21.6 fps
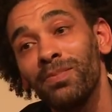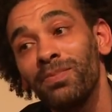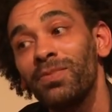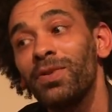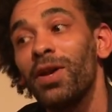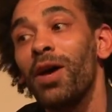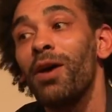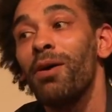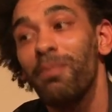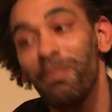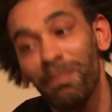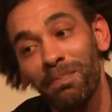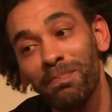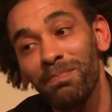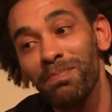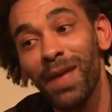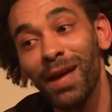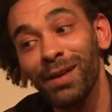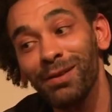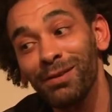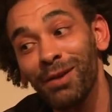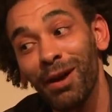So
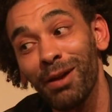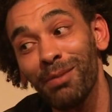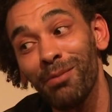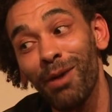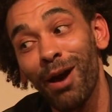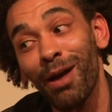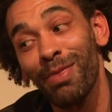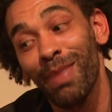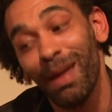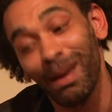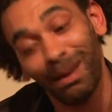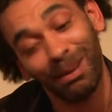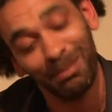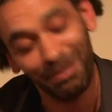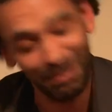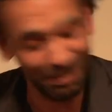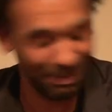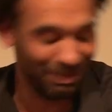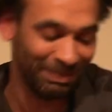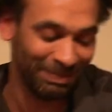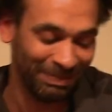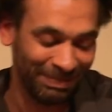that's kind of my
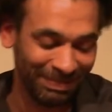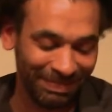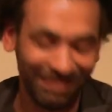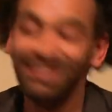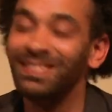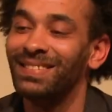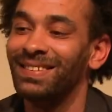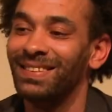thing.